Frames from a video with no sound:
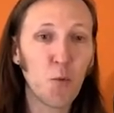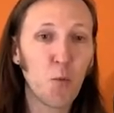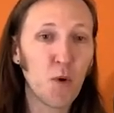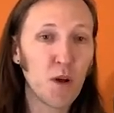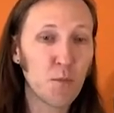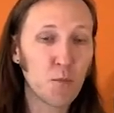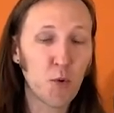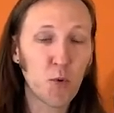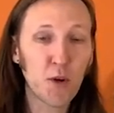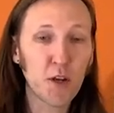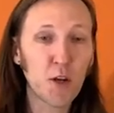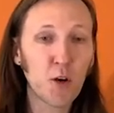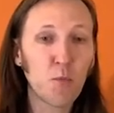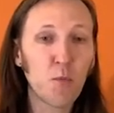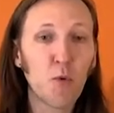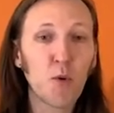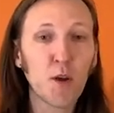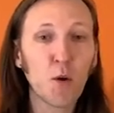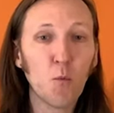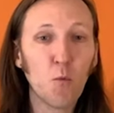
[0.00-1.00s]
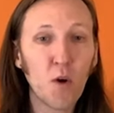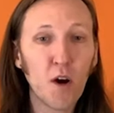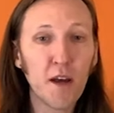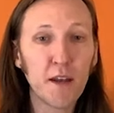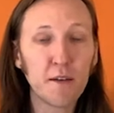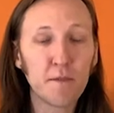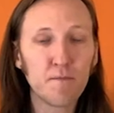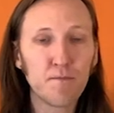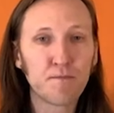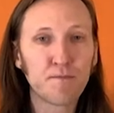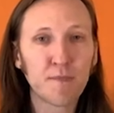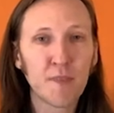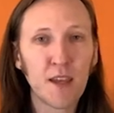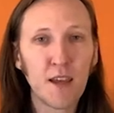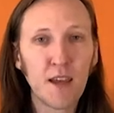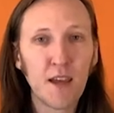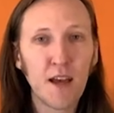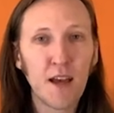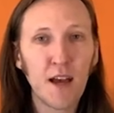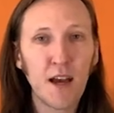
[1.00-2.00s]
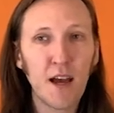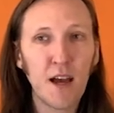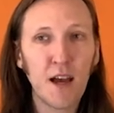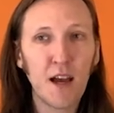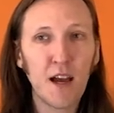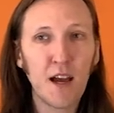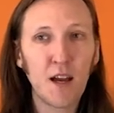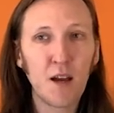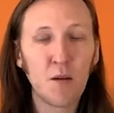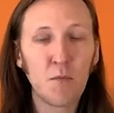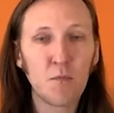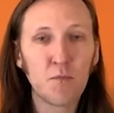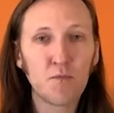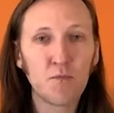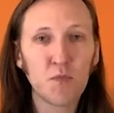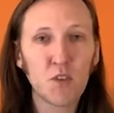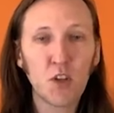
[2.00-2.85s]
1.0.1?